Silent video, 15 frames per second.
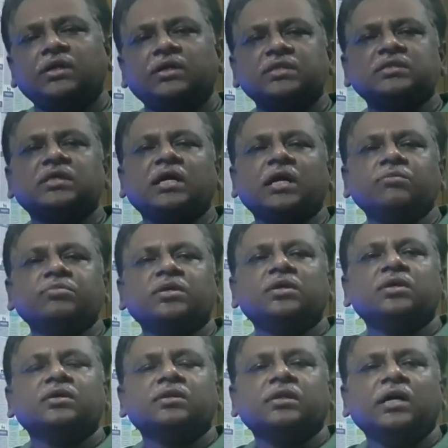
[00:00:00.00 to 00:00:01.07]
describe
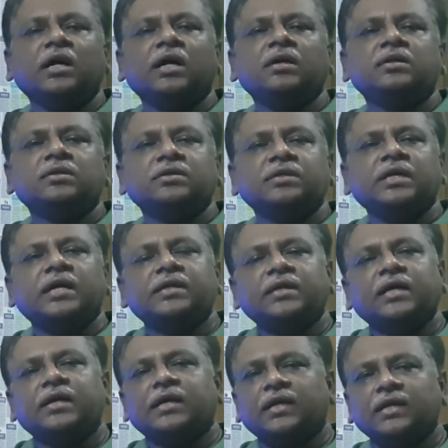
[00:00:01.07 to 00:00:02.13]
the
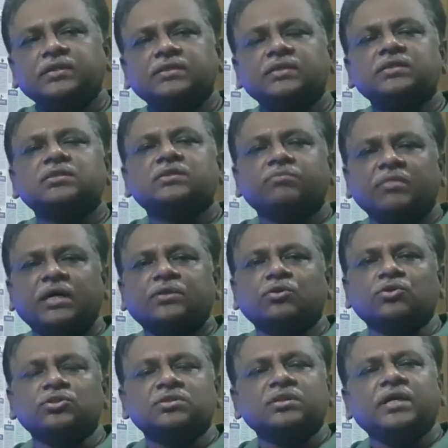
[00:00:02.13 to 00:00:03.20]
data analysis
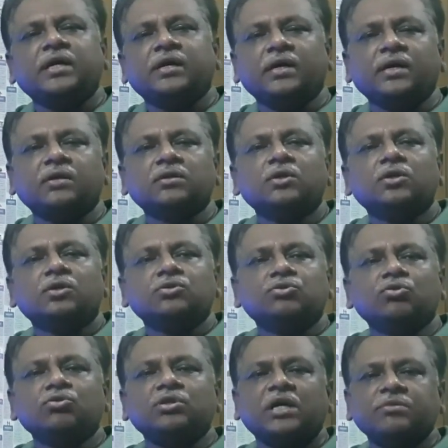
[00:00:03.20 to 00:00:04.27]
methods. There are
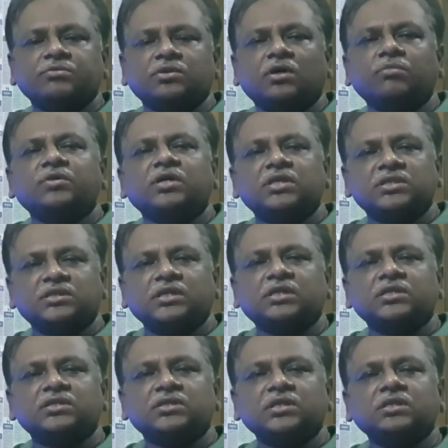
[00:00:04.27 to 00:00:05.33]
2 types of
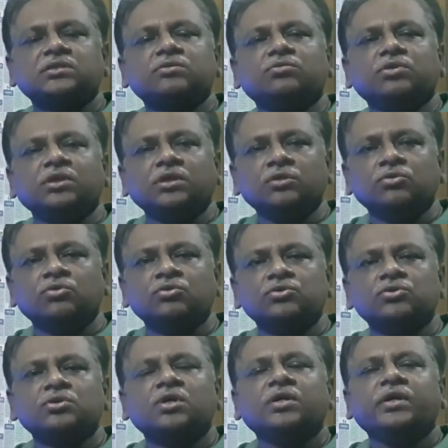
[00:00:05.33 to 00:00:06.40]
statistics we
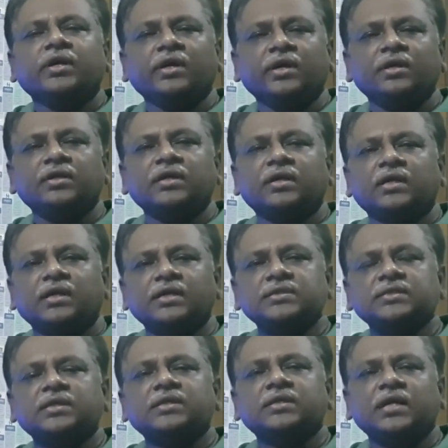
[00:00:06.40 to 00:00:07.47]
use in
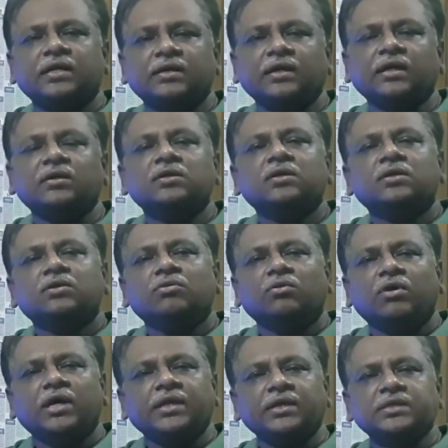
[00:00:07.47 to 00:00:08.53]
analyzing data.
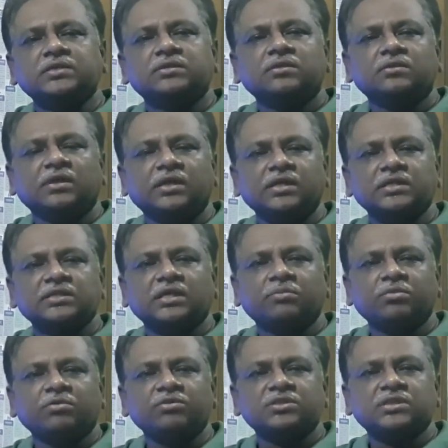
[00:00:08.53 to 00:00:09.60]
One is the
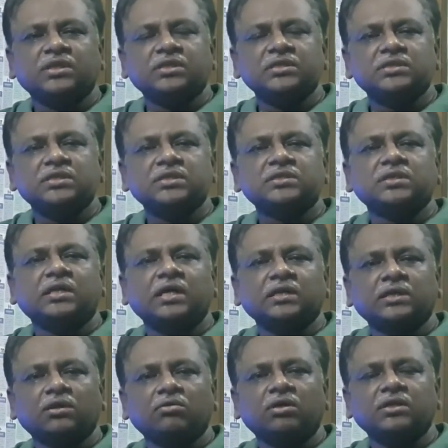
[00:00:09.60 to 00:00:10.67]
descriptive statistics and
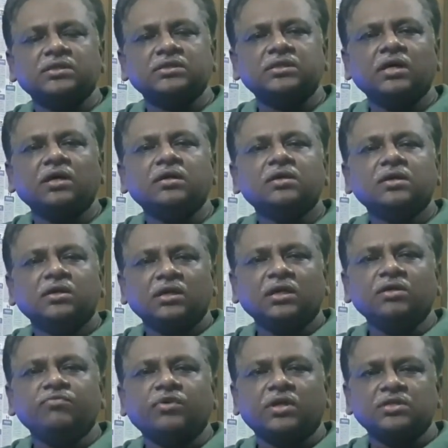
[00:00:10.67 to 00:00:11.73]
other one is the
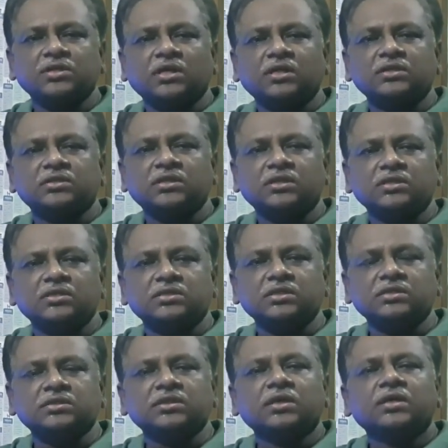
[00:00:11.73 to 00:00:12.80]
inferential
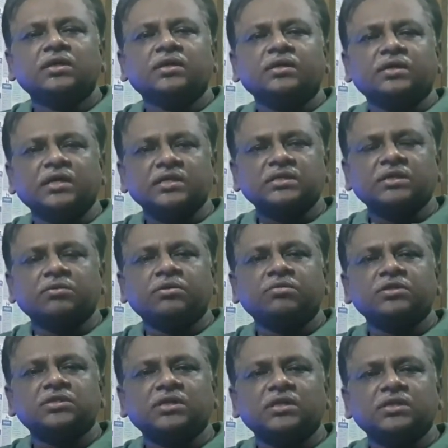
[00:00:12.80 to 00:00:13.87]
statistics.
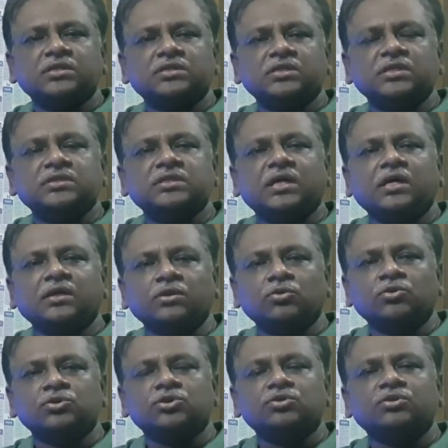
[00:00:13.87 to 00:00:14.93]
Descriptive statistics are
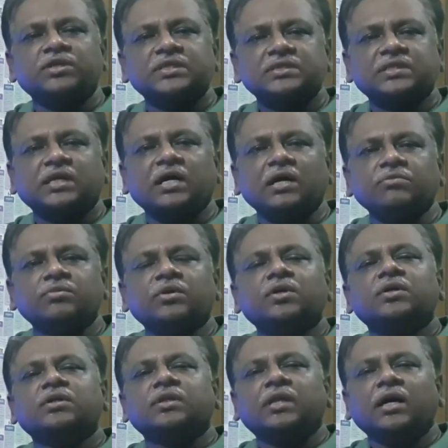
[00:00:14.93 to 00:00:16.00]
used to describe
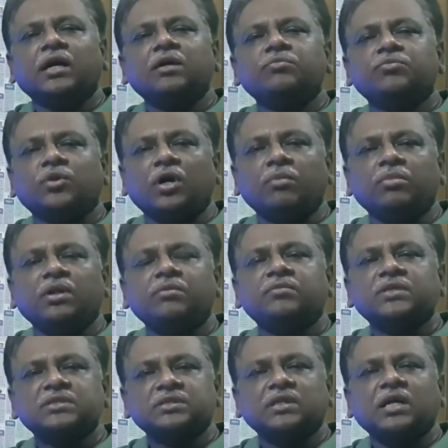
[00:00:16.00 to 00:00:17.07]
the problem,
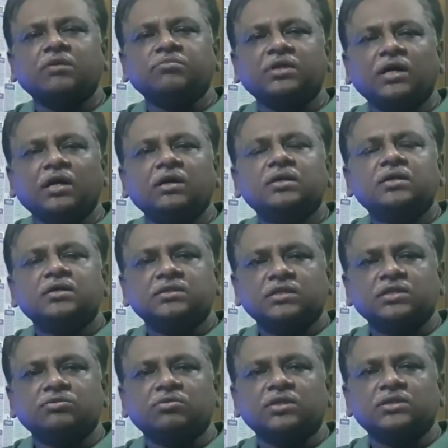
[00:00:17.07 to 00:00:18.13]
describe the
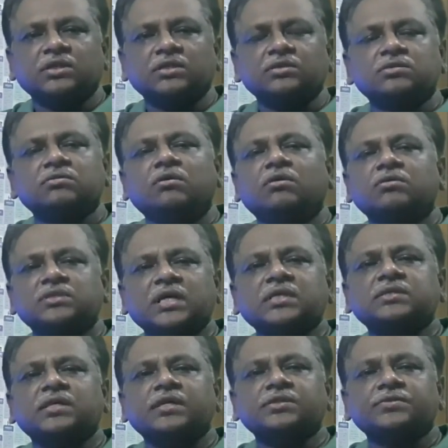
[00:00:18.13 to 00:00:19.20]
situation. So
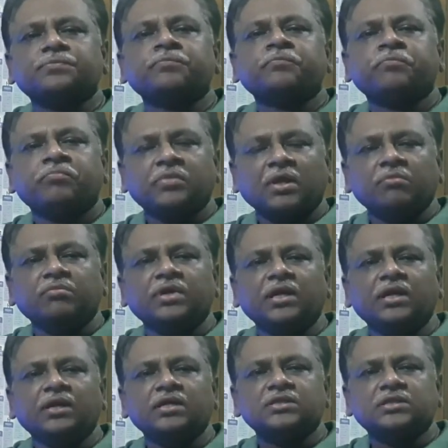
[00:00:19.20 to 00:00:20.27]
such as
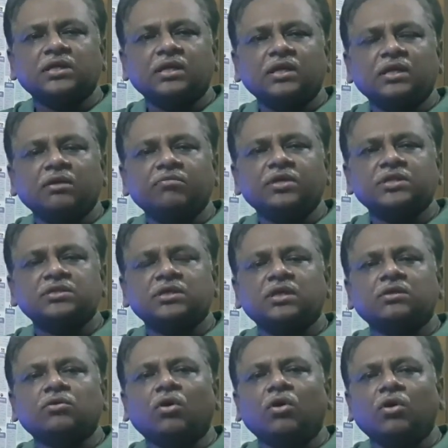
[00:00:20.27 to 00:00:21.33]
mean, standard
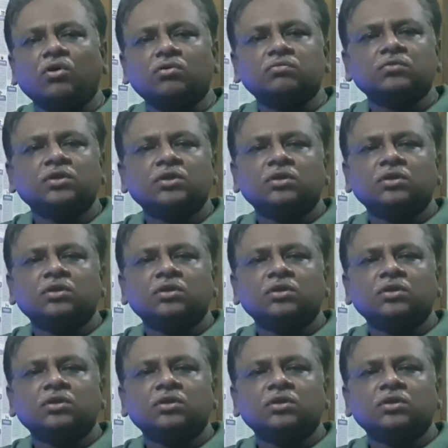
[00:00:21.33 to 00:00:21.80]
deviation, or